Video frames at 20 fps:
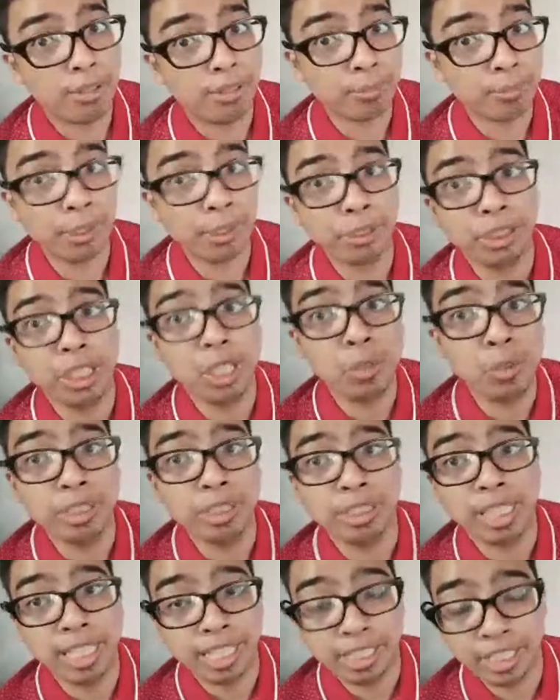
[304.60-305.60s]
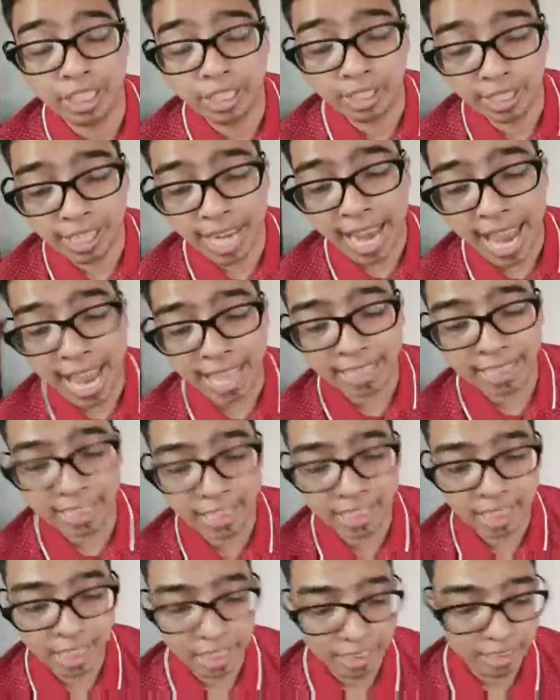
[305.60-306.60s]
Portugal will select their
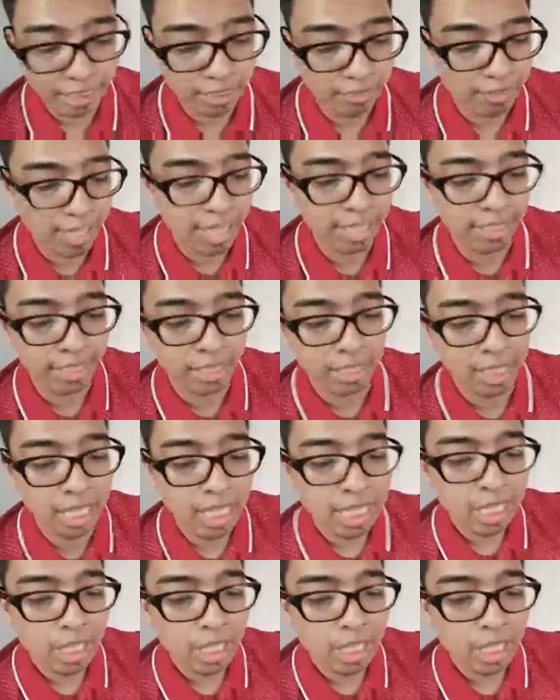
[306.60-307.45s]
acts in the final.